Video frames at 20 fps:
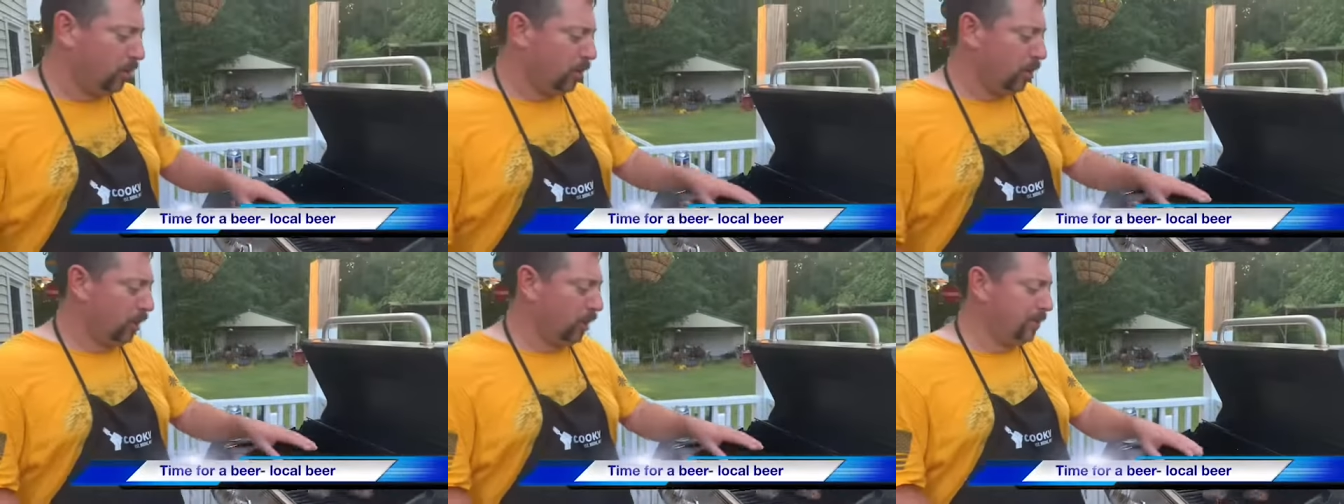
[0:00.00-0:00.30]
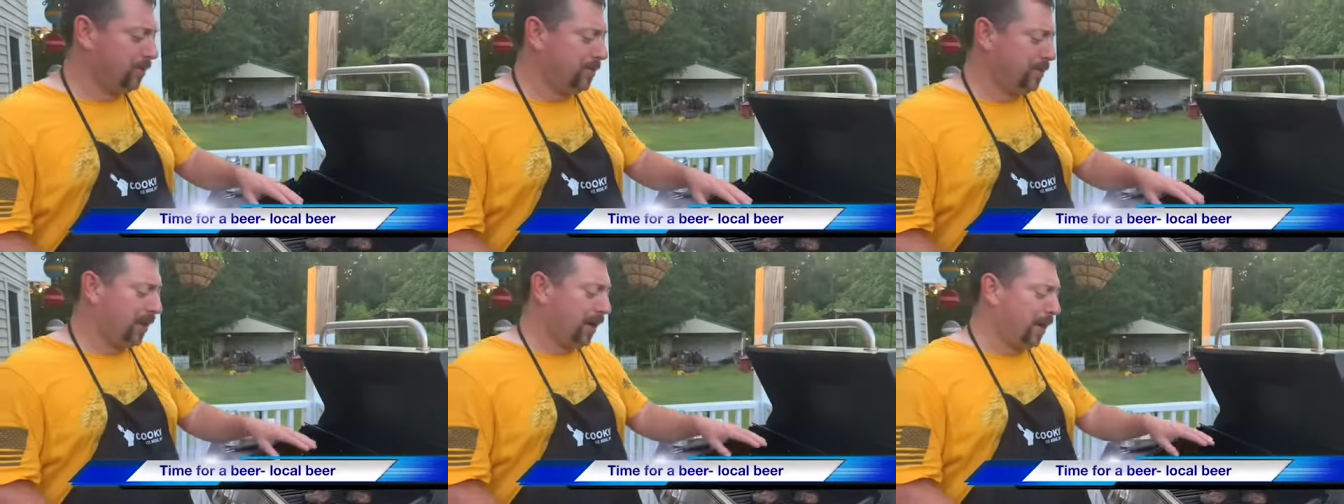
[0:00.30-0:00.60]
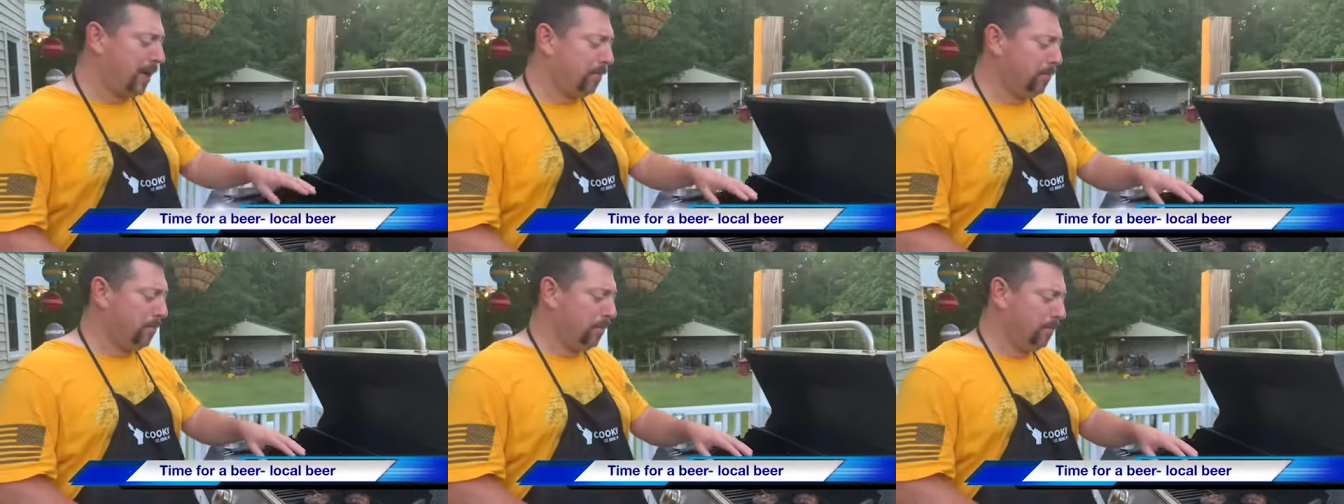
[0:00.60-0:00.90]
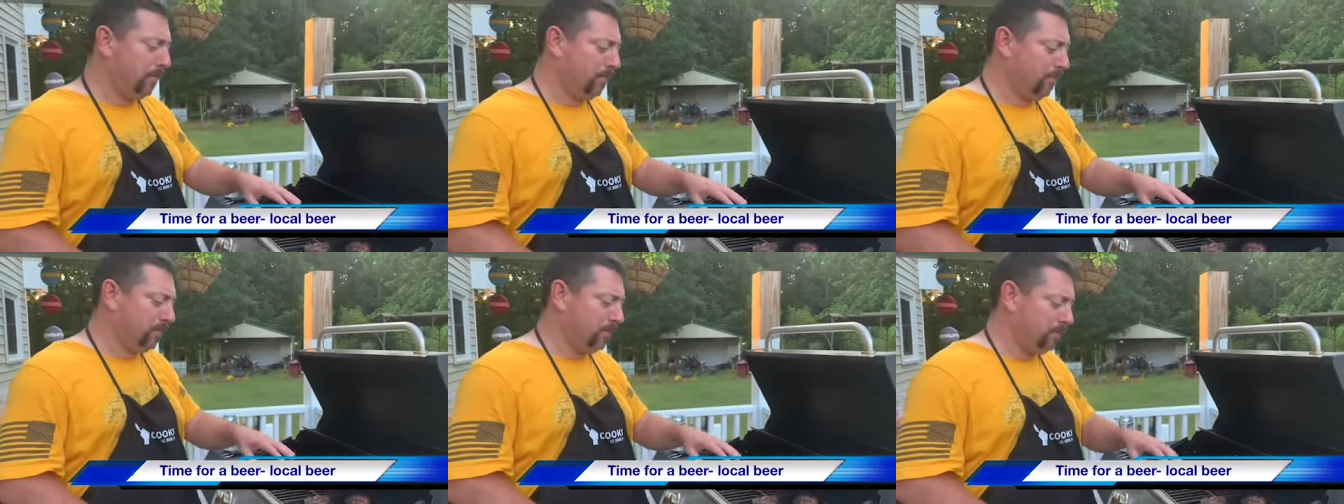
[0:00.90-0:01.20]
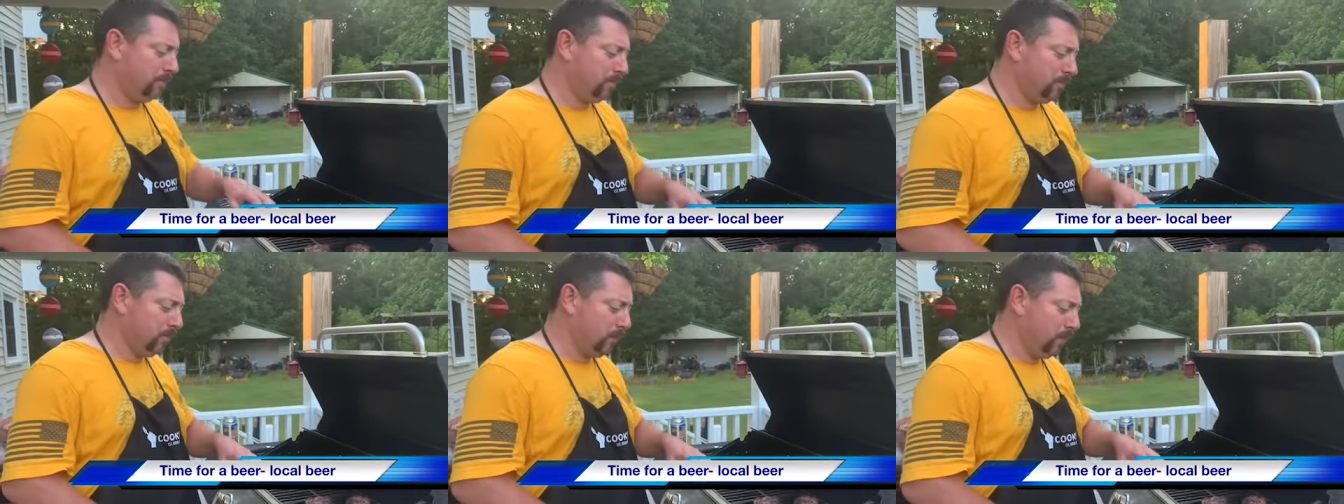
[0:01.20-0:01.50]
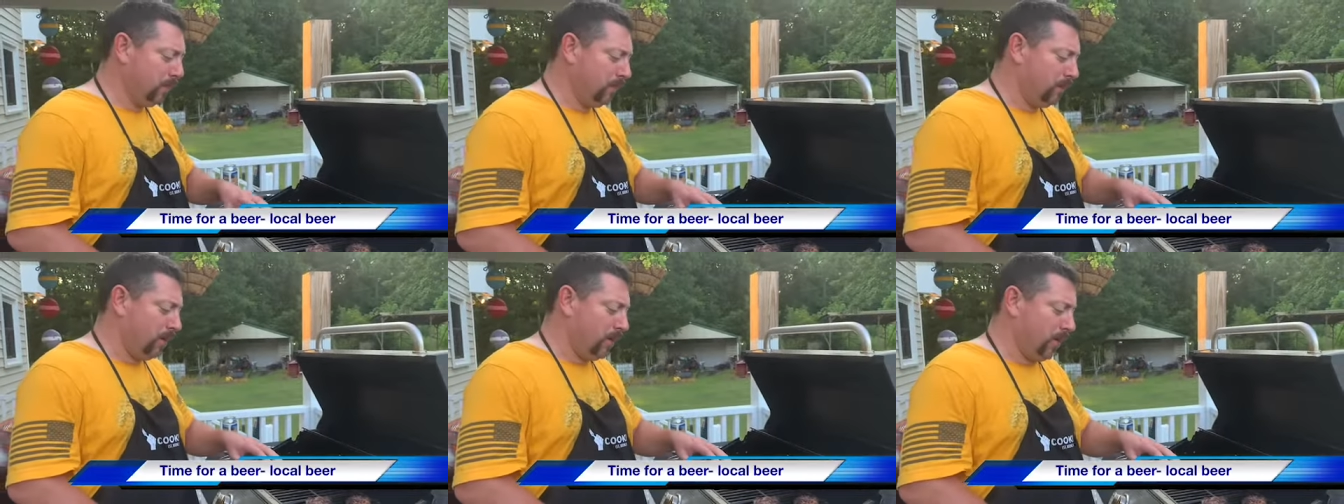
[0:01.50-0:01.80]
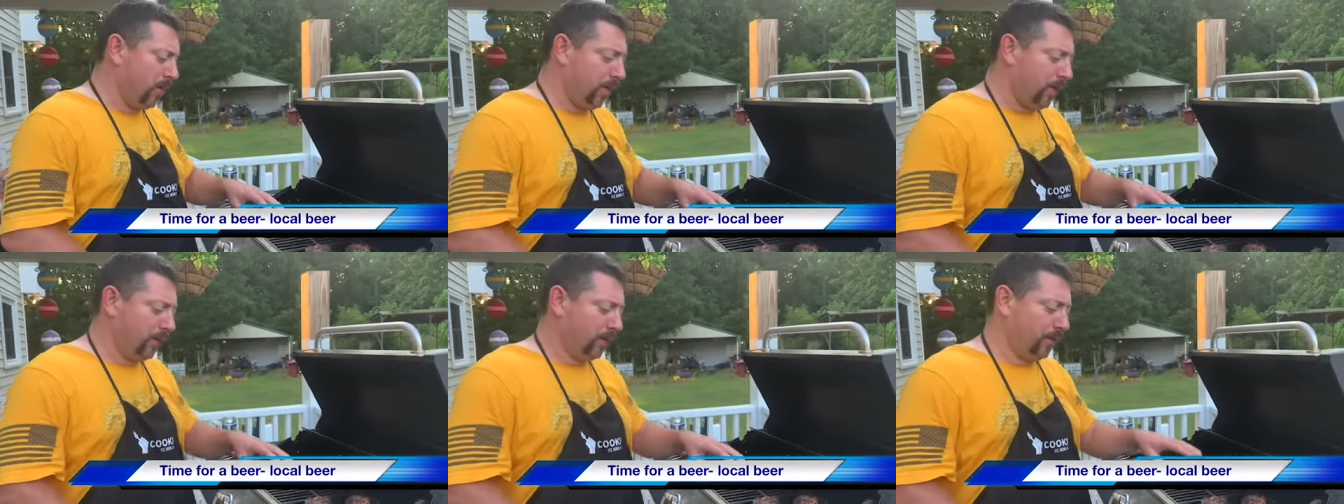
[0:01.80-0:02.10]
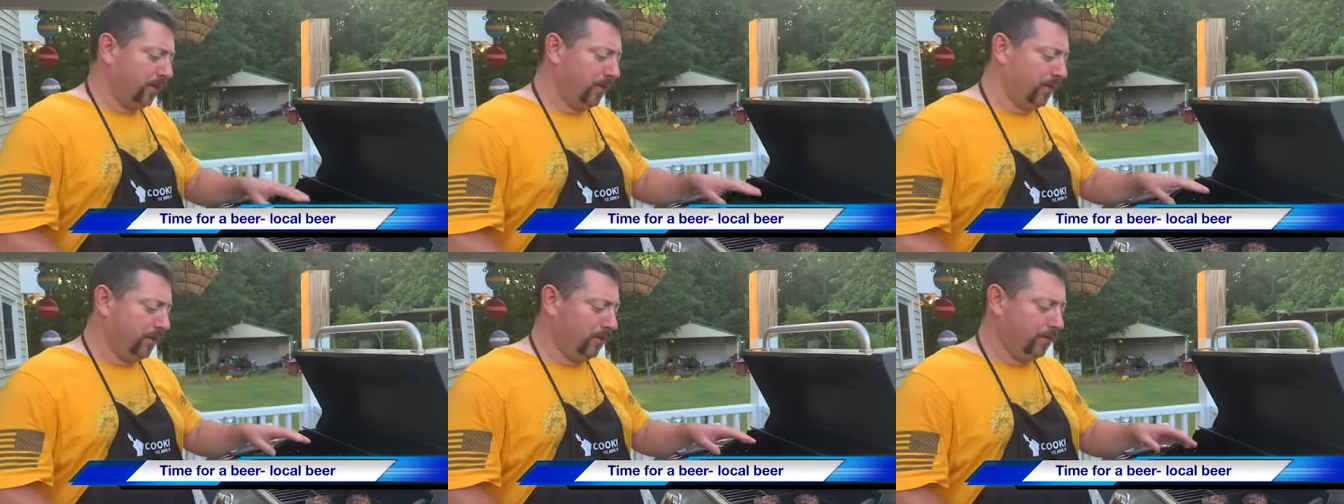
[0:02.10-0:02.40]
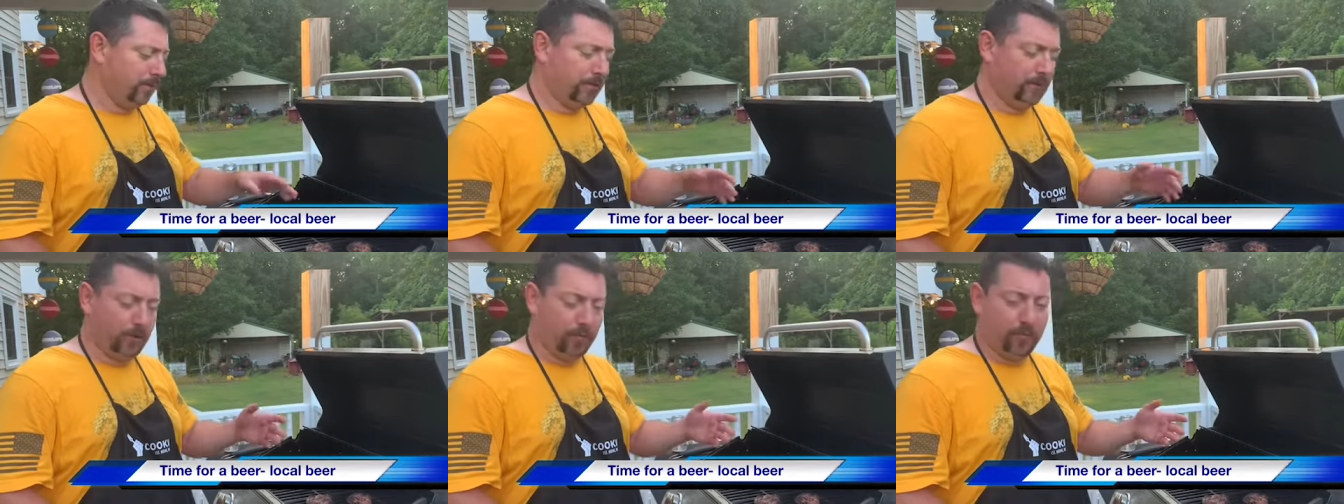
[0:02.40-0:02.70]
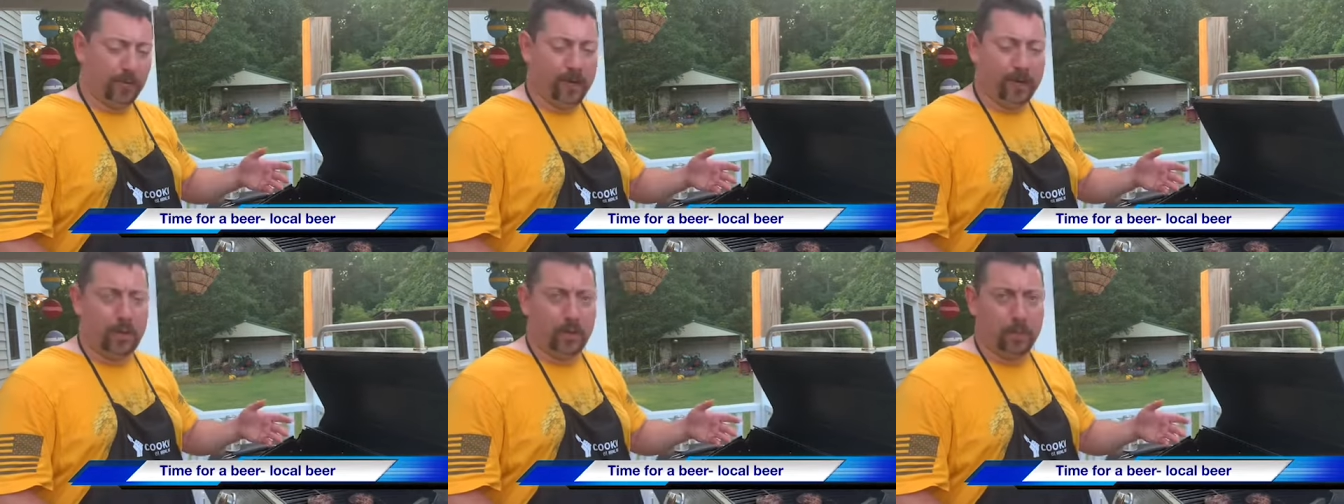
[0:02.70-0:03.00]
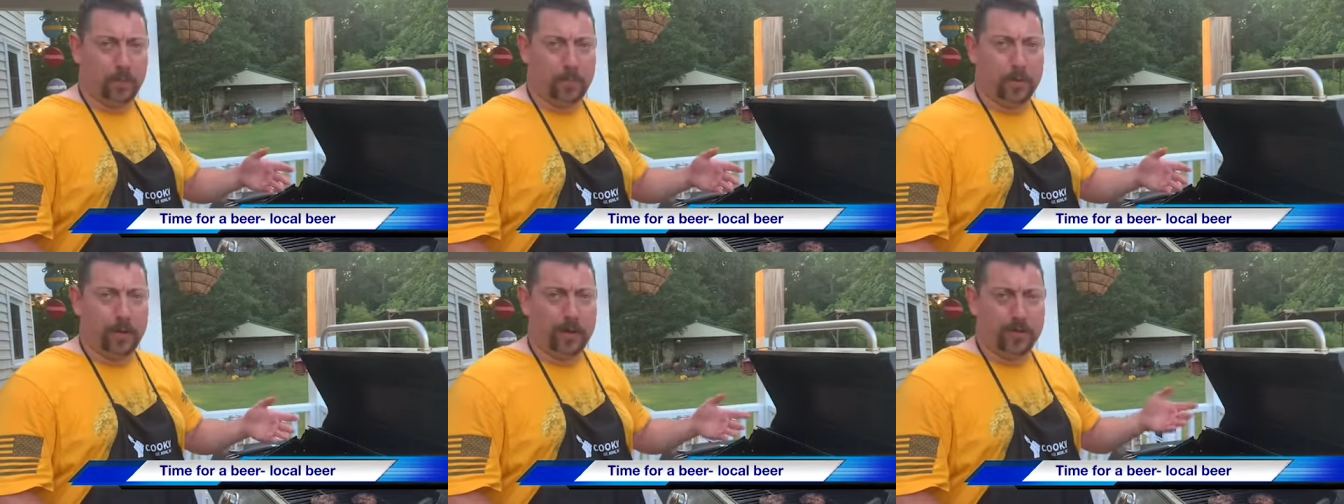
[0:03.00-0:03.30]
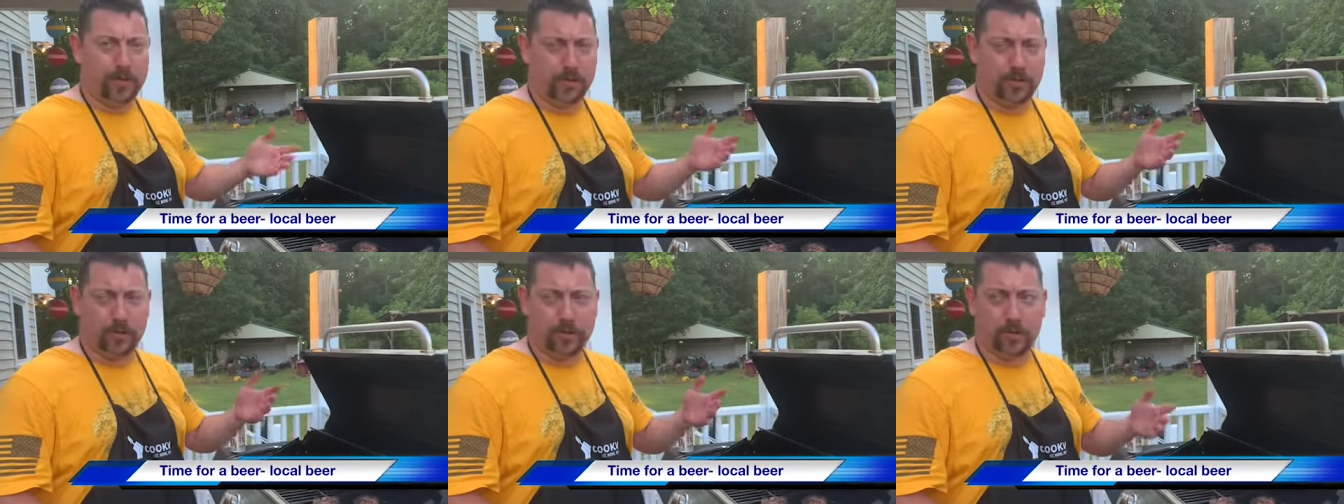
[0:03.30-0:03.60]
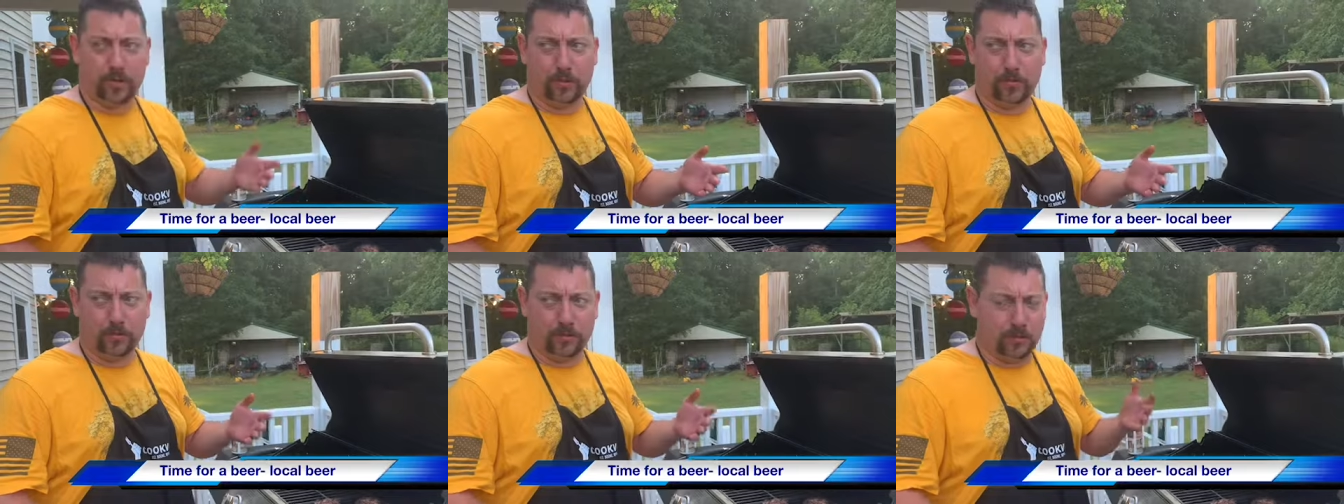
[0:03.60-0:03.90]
on top and the, the regular peach and you,